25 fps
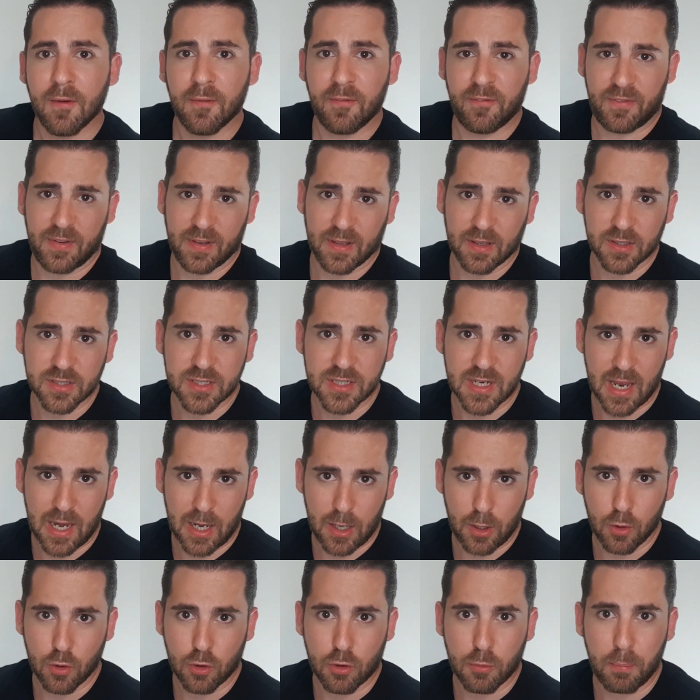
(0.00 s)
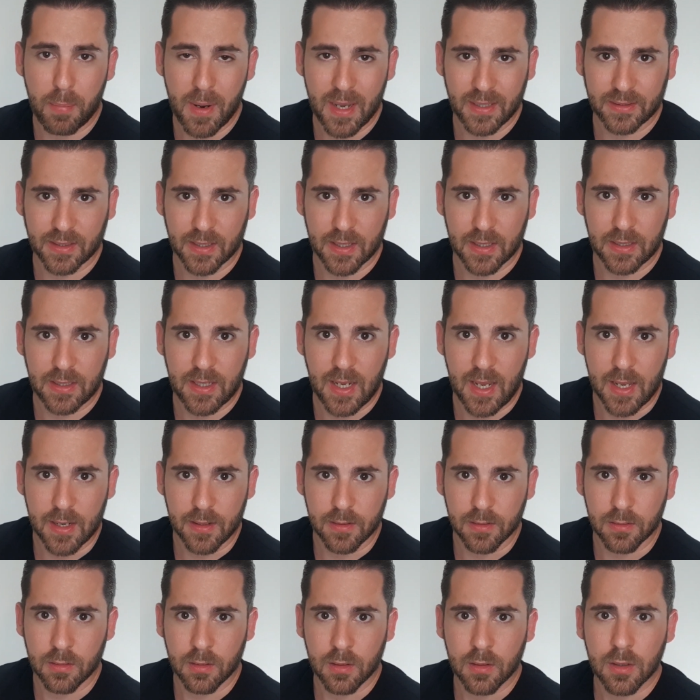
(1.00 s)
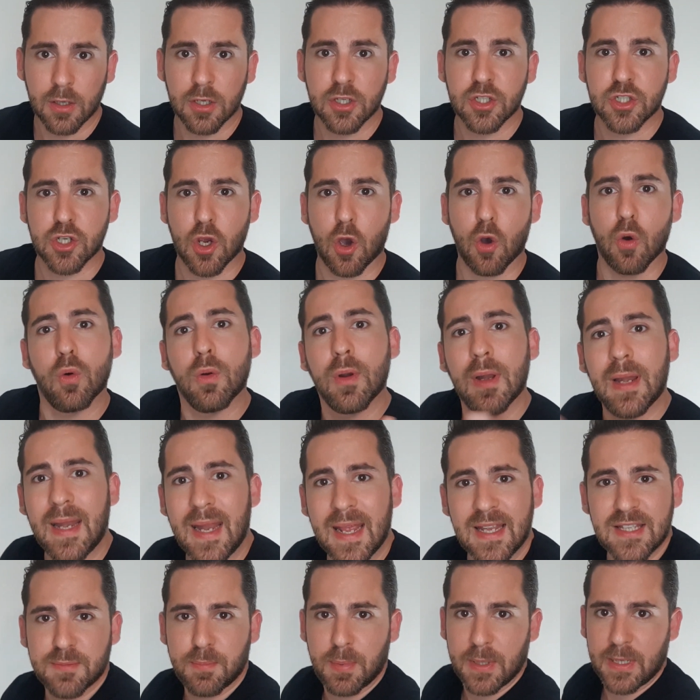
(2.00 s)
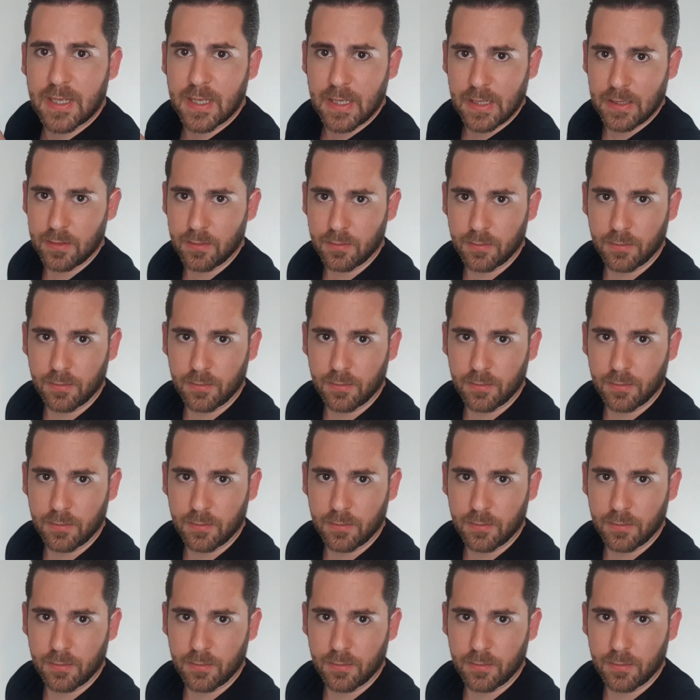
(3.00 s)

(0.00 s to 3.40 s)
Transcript: feels and look better again. So let's begin.